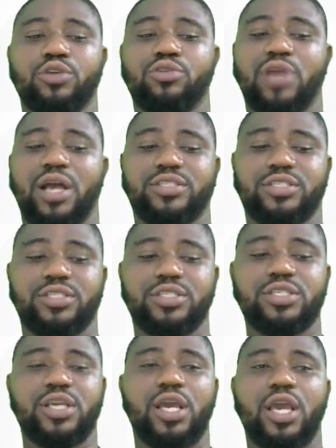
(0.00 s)
You can
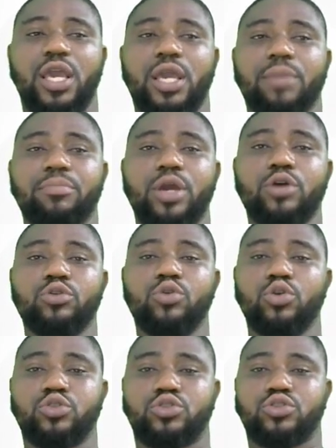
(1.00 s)
see a male
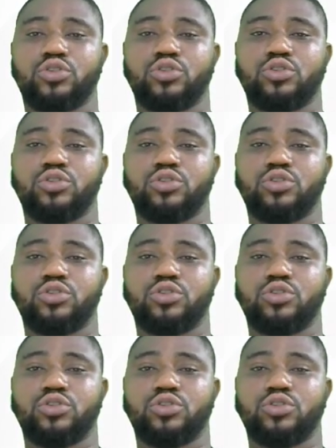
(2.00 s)
goat,